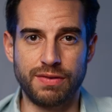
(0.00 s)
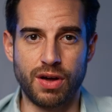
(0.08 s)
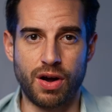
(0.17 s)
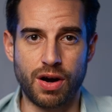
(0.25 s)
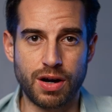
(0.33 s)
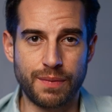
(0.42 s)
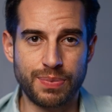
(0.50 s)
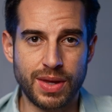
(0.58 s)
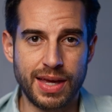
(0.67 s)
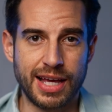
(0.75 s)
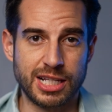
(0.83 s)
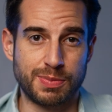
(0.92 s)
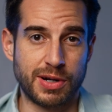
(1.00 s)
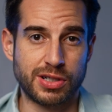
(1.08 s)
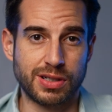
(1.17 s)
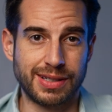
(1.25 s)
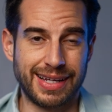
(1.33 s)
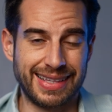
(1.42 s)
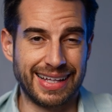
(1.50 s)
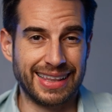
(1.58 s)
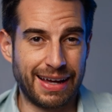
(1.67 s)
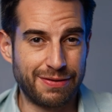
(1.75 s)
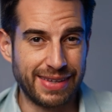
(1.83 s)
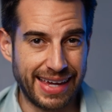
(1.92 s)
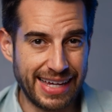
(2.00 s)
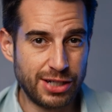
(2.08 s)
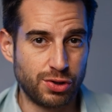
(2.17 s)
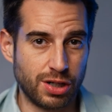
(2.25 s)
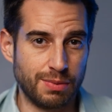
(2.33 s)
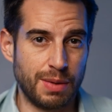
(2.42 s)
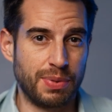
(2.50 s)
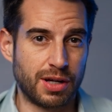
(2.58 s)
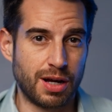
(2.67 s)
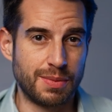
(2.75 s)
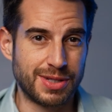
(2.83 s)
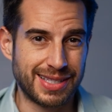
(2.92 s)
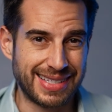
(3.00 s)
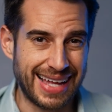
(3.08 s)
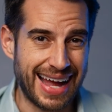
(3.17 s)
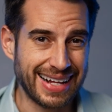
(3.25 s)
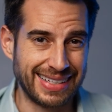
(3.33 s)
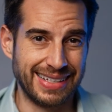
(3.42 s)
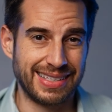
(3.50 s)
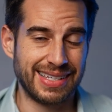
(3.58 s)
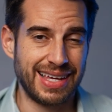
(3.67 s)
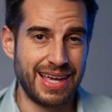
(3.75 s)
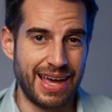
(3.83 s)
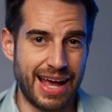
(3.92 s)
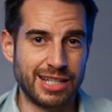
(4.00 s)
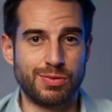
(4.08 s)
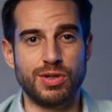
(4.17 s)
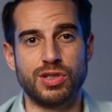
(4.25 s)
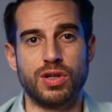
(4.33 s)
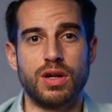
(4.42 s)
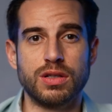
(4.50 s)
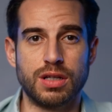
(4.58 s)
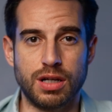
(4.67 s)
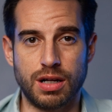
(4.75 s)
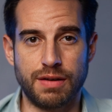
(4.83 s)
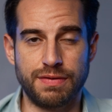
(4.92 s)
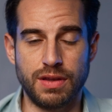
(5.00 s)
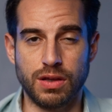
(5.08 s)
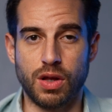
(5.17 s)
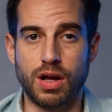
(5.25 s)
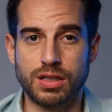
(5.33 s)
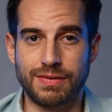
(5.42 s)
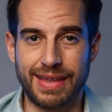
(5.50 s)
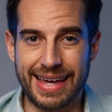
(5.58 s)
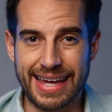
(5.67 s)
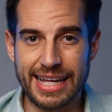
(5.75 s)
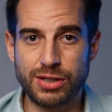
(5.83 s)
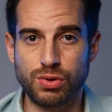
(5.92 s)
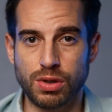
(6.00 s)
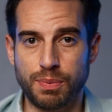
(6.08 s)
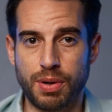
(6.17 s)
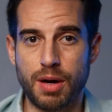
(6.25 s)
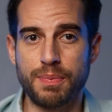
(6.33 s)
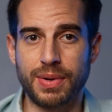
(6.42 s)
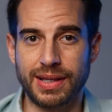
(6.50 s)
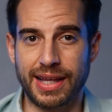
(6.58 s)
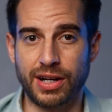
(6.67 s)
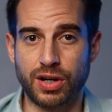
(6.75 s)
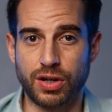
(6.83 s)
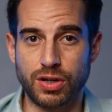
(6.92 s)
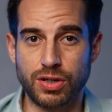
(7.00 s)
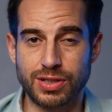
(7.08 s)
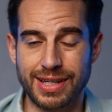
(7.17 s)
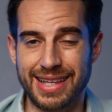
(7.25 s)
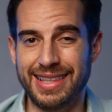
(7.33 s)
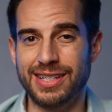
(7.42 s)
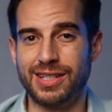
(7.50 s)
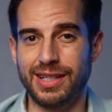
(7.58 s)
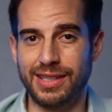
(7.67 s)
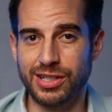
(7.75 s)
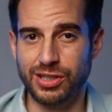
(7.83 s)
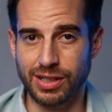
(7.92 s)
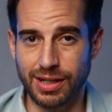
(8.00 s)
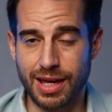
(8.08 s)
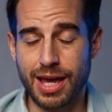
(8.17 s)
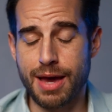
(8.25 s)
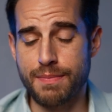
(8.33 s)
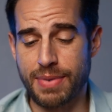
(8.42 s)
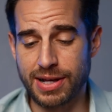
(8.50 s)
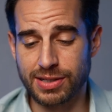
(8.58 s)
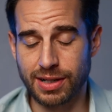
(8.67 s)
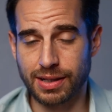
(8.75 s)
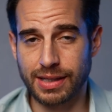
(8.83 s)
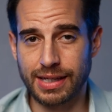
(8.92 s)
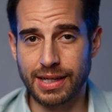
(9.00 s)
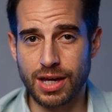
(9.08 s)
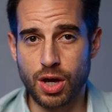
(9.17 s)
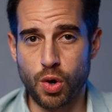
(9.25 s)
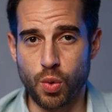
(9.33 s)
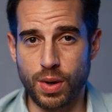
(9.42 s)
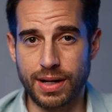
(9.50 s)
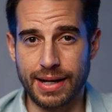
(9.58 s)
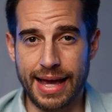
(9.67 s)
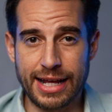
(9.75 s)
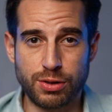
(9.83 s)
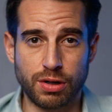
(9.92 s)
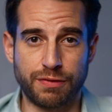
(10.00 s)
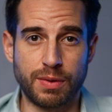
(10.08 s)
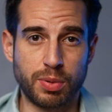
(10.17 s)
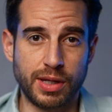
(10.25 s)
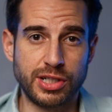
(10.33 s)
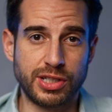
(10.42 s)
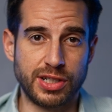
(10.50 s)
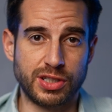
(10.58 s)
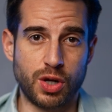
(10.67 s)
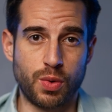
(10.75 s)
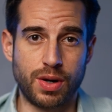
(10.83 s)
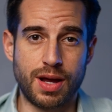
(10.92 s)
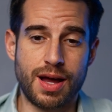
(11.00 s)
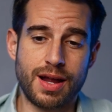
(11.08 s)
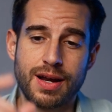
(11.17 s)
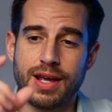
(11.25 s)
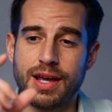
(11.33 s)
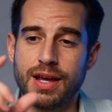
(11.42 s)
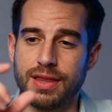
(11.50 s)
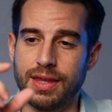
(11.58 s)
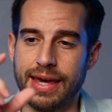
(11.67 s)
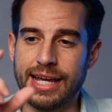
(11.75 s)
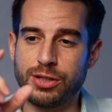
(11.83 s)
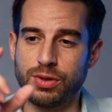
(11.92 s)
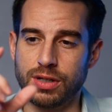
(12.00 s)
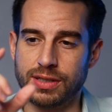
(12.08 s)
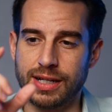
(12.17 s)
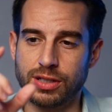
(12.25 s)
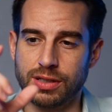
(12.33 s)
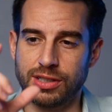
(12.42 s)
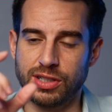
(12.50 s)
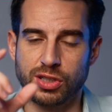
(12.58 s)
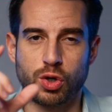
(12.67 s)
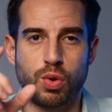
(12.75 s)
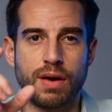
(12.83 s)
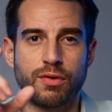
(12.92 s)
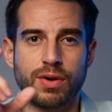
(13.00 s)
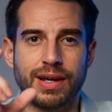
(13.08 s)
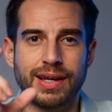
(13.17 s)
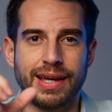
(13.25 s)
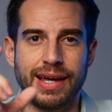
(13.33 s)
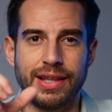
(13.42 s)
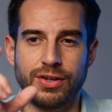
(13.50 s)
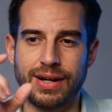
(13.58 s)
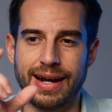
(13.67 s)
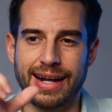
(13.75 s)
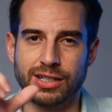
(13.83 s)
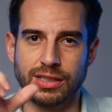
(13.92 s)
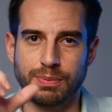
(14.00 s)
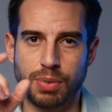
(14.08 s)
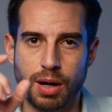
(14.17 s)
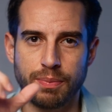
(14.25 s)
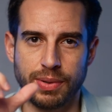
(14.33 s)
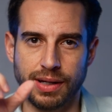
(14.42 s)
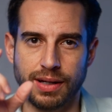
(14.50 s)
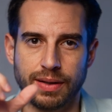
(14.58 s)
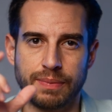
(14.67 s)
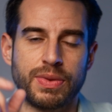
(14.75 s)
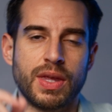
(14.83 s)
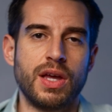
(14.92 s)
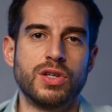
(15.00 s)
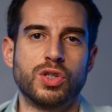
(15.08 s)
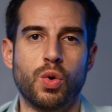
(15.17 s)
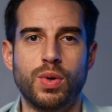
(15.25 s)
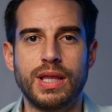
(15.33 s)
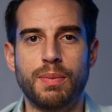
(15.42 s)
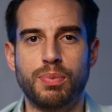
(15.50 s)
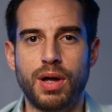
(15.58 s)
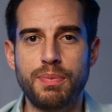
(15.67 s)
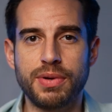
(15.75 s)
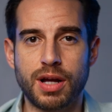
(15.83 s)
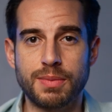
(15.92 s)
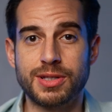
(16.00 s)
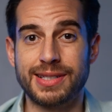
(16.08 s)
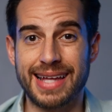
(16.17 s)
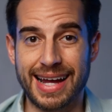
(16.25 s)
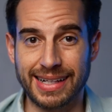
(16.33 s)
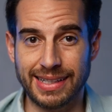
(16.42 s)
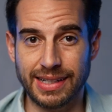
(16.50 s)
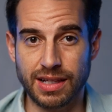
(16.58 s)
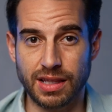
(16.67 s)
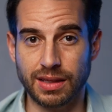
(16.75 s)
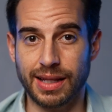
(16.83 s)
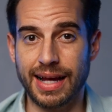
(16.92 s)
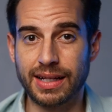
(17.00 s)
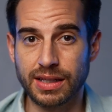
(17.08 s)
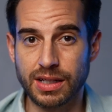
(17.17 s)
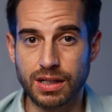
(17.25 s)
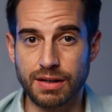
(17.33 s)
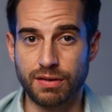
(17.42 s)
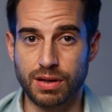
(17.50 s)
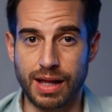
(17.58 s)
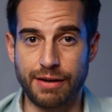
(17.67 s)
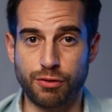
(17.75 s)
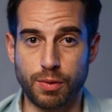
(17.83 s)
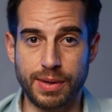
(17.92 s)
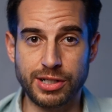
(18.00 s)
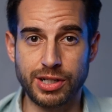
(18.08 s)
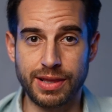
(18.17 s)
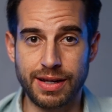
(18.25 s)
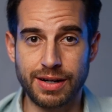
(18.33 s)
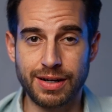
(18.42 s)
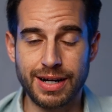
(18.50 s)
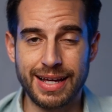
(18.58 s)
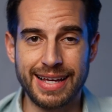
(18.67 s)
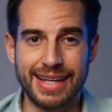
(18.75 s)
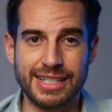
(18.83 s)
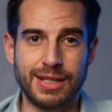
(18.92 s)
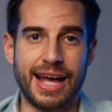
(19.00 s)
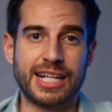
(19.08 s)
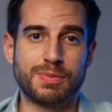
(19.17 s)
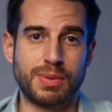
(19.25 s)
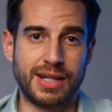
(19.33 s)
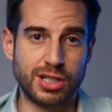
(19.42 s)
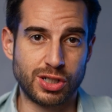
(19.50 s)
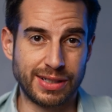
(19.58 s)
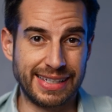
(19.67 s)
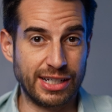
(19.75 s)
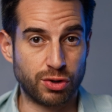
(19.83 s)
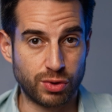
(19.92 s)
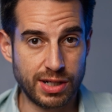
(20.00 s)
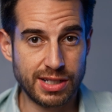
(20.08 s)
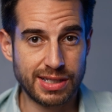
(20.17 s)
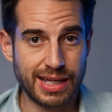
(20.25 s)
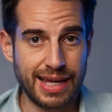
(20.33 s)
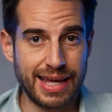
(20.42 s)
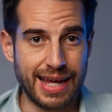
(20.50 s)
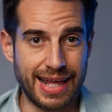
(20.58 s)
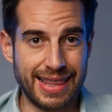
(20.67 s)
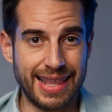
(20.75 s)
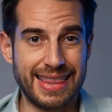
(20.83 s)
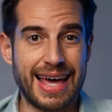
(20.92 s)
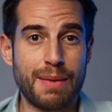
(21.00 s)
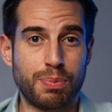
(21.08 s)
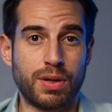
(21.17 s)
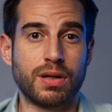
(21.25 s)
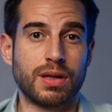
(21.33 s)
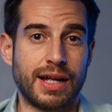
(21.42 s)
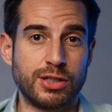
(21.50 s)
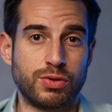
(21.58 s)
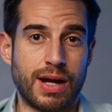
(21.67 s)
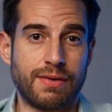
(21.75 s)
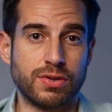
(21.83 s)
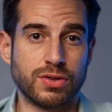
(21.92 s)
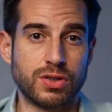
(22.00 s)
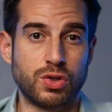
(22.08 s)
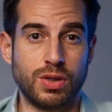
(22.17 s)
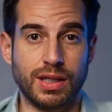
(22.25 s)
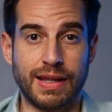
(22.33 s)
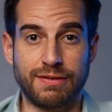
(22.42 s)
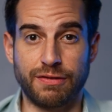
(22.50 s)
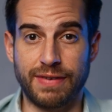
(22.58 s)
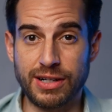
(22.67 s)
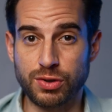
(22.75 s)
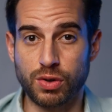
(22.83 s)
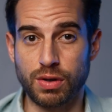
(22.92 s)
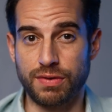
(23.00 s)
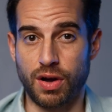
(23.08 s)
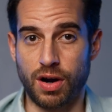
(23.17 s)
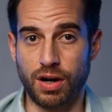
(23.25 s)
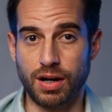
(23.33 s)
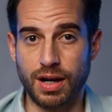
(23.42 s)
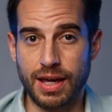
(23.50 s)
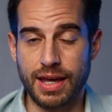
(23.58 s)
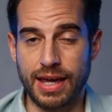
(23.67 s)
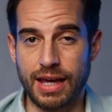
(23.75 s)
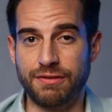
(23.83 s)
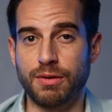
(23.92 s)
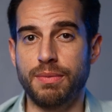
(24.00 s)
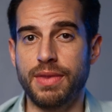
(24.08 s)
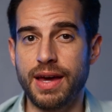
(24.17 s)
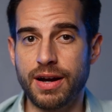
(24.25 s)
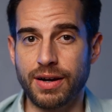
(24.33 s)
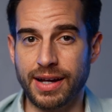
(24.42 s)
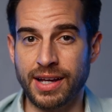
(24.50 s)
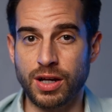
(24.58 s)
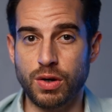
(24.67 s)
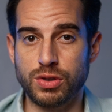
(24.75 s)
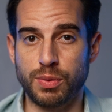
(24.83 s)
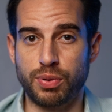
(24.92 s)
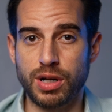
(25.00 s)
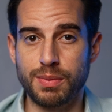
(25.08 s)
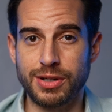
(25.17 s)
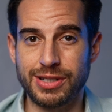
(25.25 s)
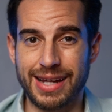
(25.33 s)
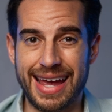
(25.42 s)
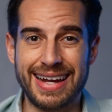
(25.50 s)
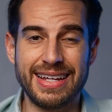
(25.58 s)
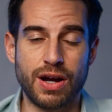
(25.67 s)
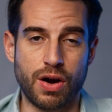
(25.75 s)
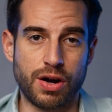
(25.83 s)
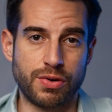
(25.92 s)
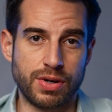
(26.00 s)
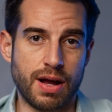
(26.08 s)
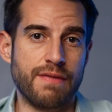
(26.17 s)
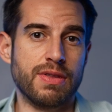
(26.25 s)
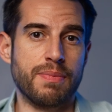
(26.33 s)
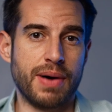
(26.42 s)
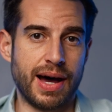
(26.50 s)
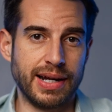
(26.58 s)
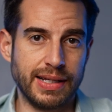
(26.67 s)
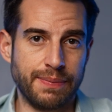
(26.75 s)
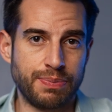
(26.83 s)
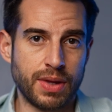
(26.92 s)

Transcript: the heart, especially in that left atrium, it becomes stagnant as a result of loss of that atrial pumping that occurs in this condition. Basically, when atrial fibrillation is going on, the atria are essentially just quivering and they're not actually pumping. So when that blood becomes stagnant, the likelihood of clot formation there is exponentially increased, and then that blood clot travels to the left ventricle of the heart, and from there it can go to pretty much any artery of the body.